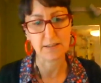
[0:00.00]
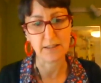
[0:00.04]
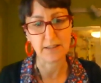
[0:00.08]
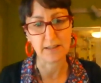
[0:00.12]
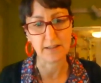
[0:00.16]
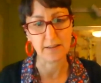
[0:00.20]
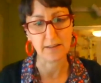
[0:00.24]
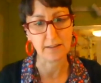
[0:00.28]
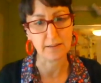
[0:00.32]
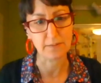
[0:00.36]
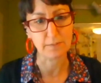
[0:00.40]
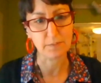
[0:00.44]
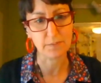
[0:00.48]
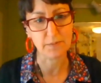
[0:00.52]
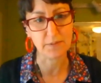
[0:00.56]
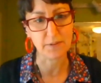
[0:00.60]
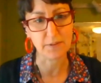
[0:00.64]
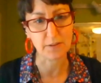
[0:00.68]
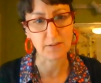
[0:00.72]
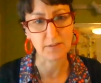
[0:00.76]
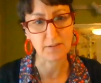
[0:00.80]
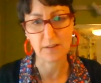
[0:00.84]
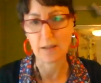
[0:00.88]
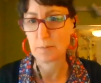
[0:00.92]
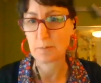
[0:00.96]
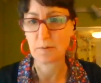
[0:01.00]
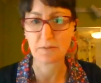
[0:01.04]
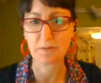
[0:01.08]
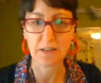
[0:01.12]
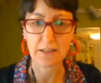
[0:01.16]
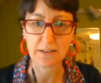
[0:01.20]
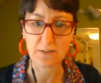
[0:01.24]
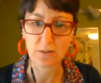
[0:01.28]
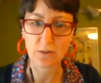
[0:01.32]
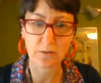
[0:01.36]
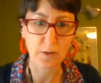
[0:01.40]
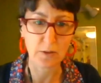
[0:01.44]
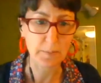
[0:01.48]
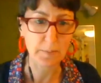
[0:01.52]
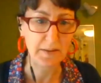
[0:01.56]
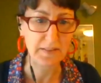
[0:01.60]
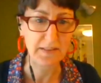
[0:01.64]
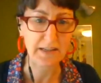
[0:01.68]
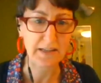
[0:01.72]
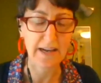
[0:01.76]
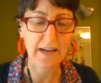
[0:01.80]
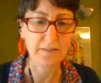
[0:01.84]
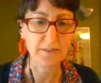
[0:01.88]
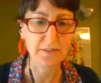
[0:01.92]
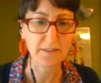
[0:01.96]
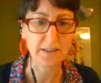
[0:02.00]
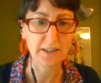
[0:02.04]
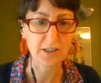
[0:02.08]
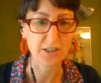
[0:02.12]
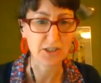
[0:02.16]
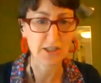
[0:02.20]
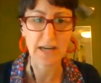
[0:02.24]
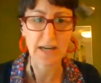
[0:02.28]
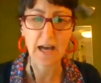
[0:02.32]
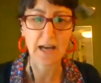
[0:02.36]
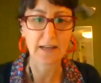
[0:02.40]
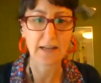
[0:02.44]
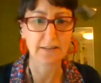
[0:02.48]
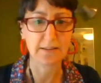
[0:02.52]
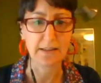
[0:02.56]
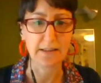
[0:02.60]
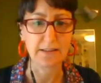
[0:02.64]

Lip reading: in the scheme of things over a month and a half is actually not.